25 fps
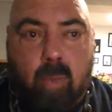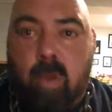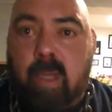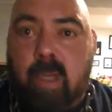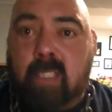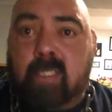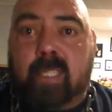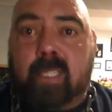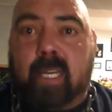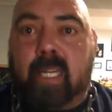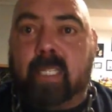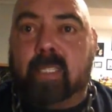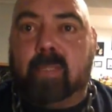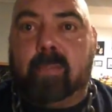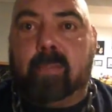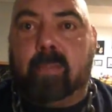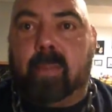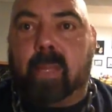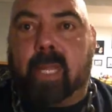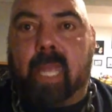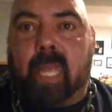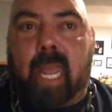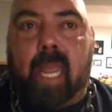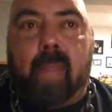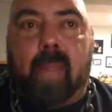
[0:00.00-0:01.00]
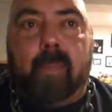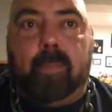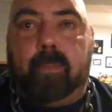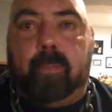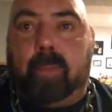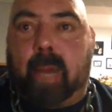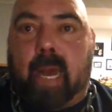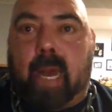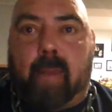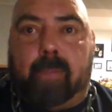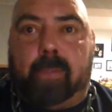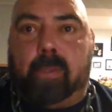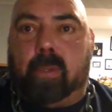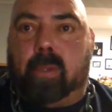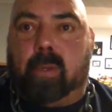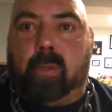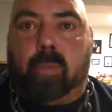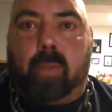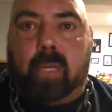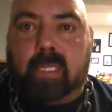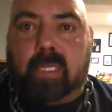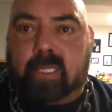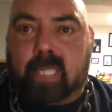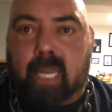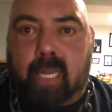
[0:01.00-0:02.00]
Westside became popular
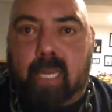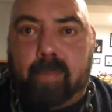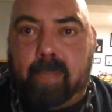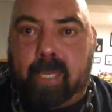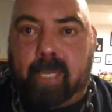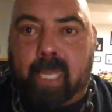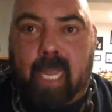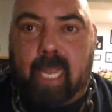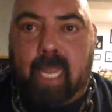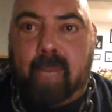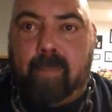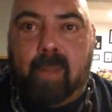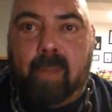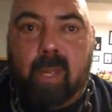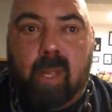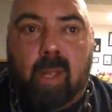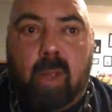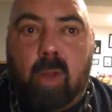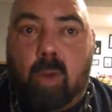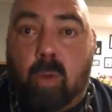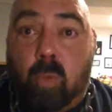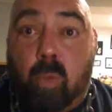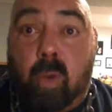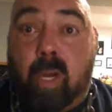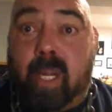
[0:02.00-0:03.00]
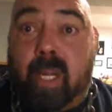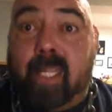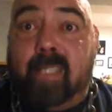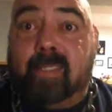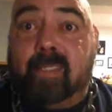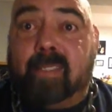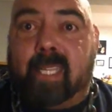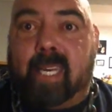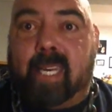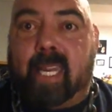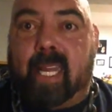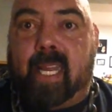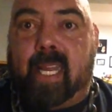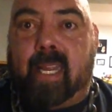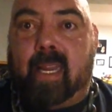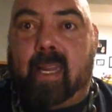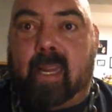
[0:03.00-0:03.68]
and Westside became what it is today.